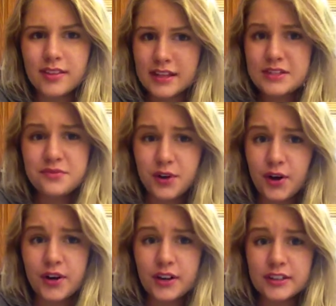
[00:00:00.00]
that's a
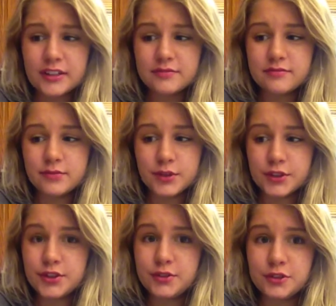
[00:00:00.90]
fall color. What
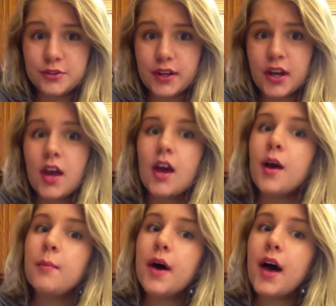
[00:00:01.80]
are you doing?
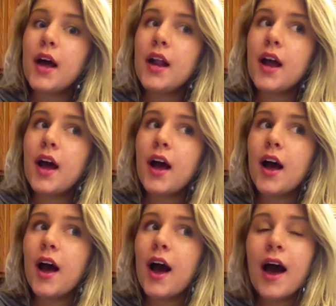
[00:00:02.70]
But
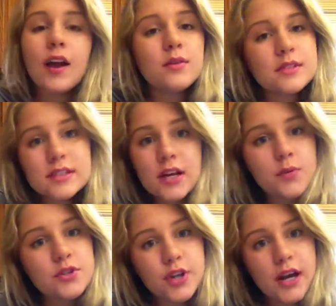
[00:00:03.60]
I don't stick
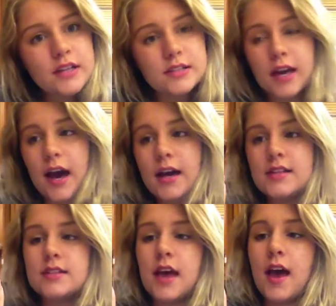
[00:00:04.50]
with trends,
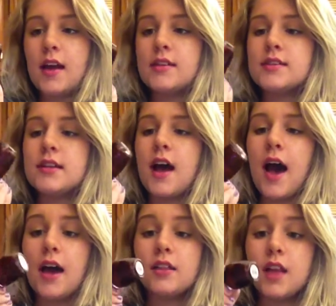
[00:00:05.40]
guys, and
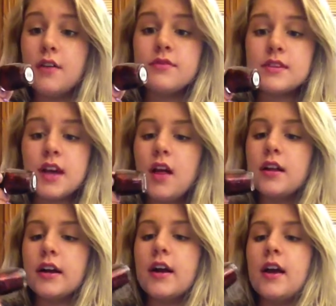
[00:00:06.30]
I love this
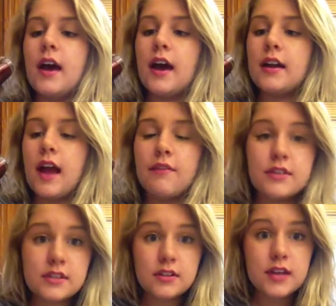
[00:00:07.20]
color. And
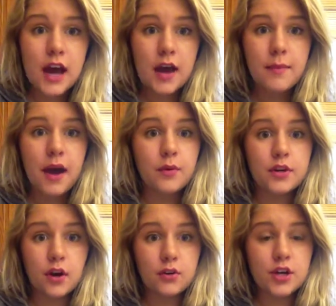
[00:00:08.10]
every single time I would
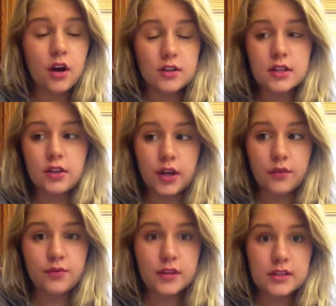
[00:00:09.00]
go to Ulta
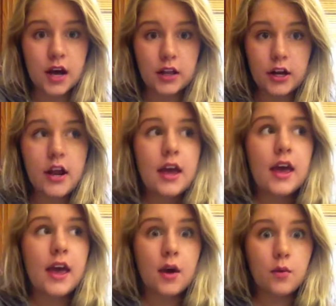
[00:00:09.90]
looking for this color,
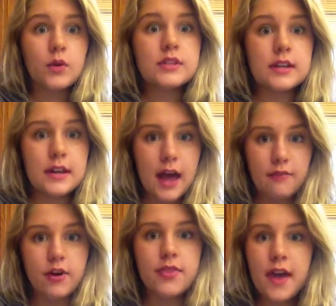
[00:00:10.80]
it was
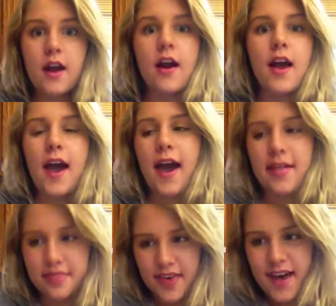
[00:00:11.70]
never there.
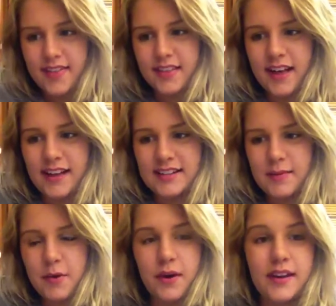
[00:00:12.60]
And then the last
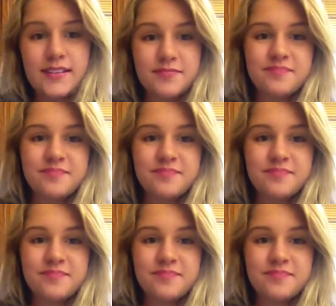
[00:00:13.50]
time I went,